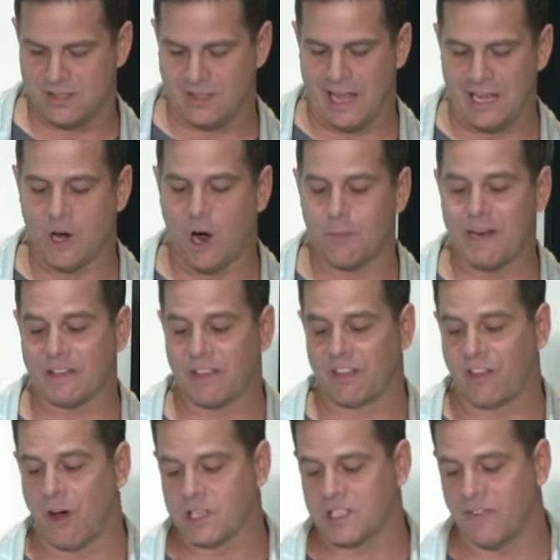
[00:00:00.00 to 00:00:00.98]
They dominate the
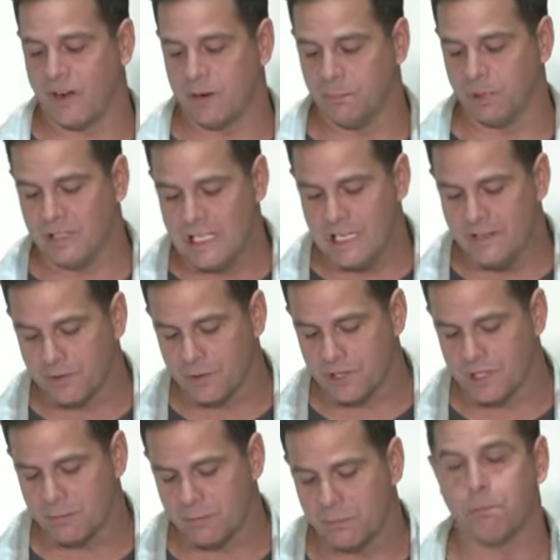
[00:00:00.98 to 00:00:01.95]
thoughts of
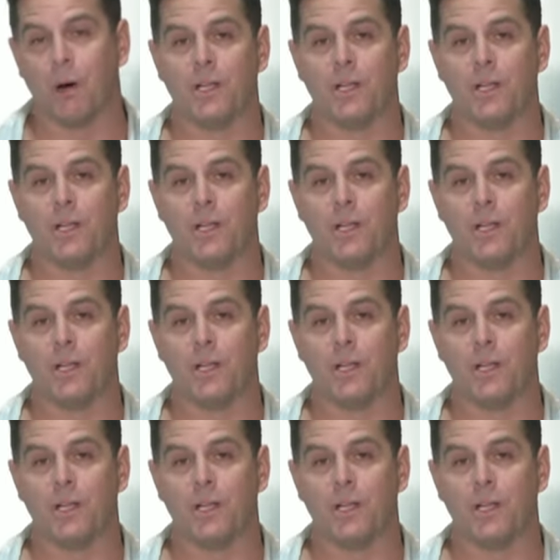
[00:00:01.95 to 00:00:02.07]
unbelievers,